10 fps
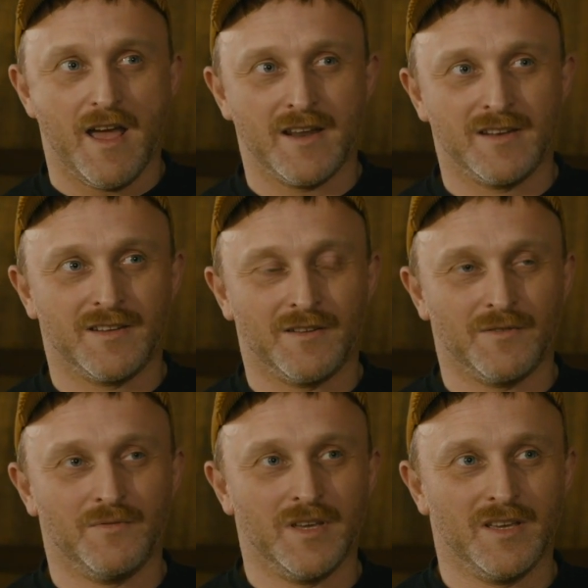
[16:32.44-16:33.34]
And
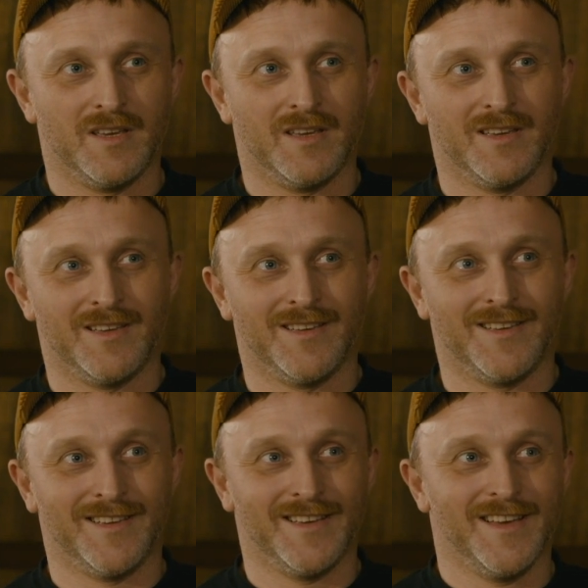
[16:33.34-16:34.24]

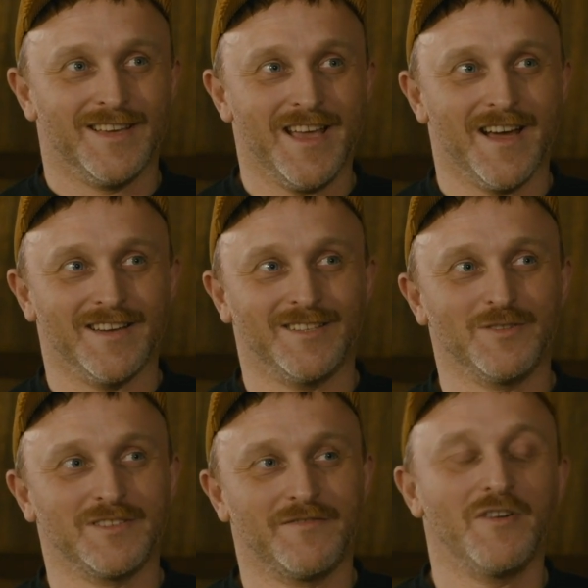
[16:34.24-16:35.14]
it
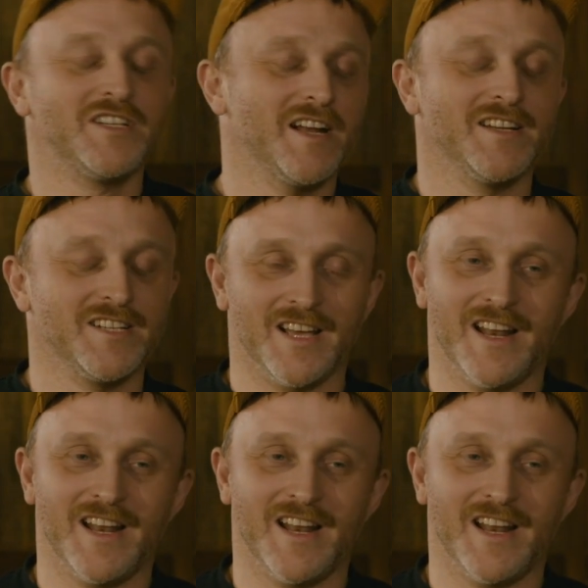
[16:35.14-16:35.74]
was very challenging.